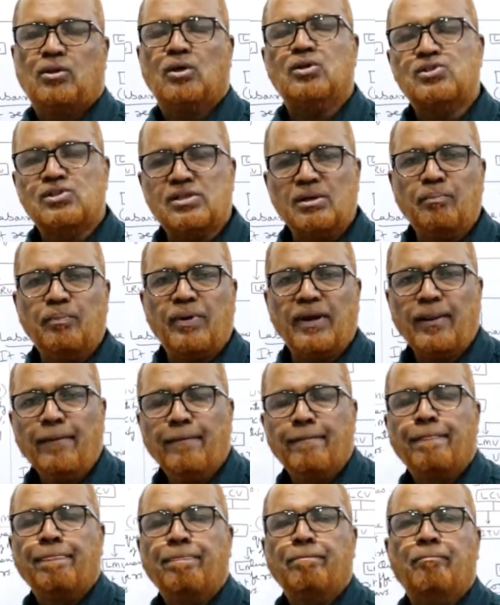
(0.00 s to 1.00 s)
So
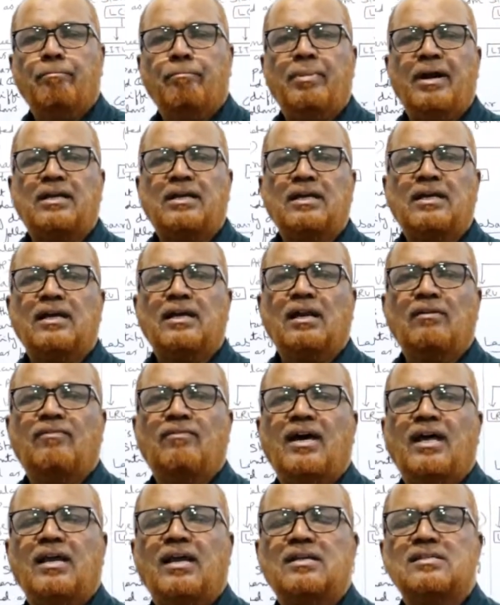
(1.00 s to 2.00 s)
simply, material
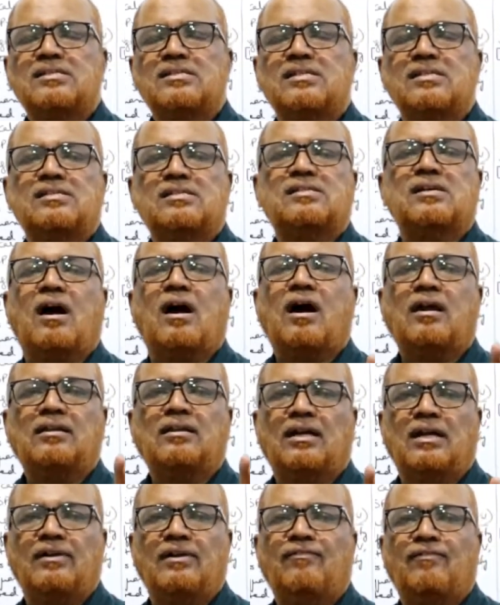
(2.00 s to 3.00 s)
variances are
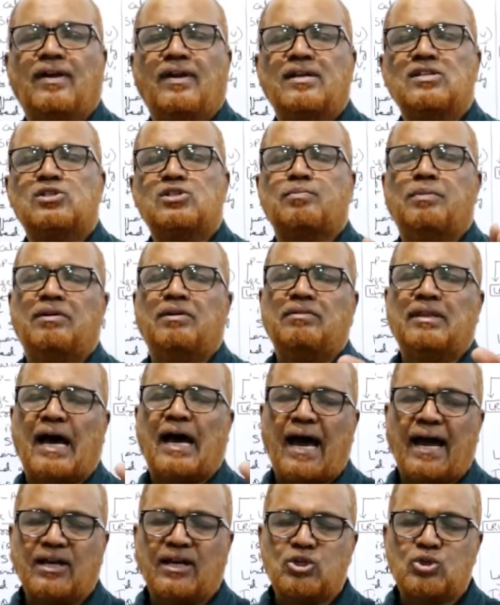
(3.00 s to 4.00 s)
the difference between
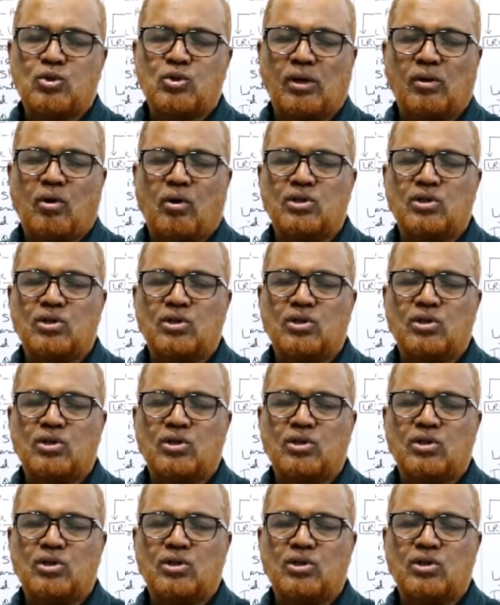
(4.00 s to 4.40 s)
the actual